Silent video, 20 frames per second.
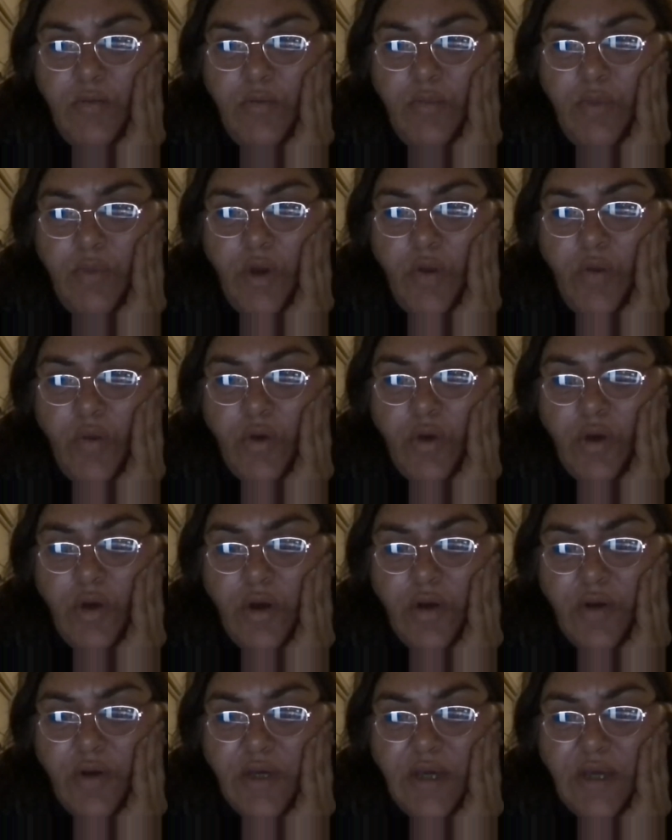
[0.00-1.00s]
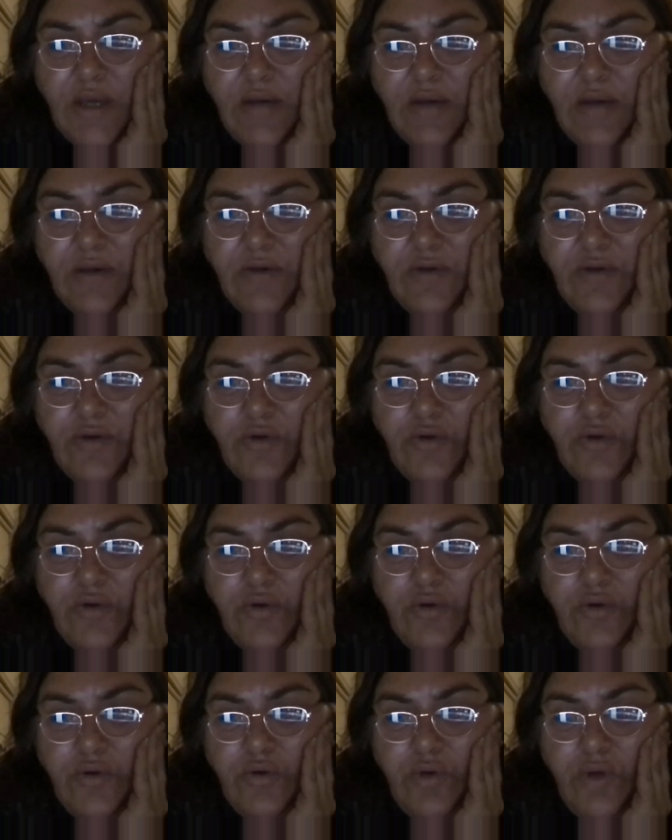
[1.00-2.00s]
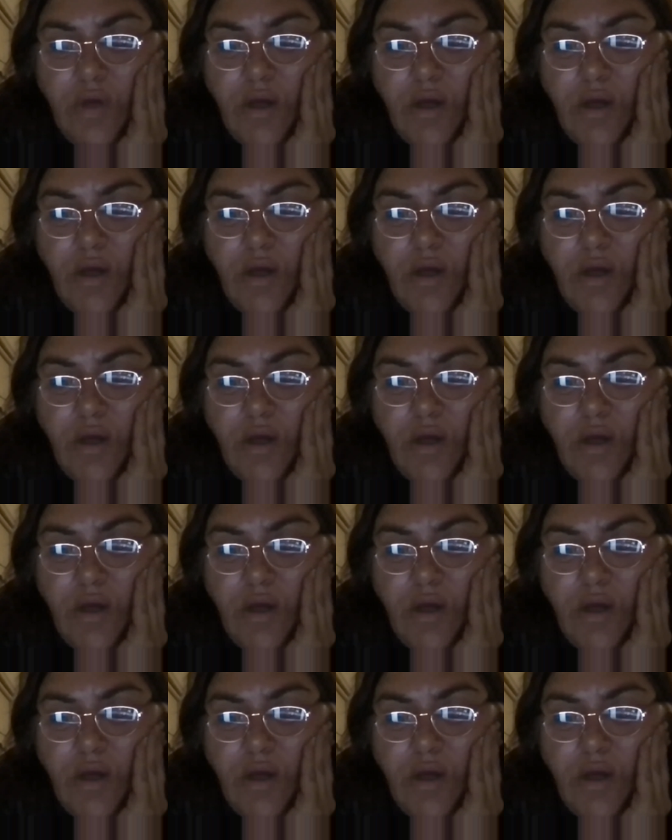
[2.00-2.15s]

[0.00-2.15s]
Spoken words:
But I would like to get into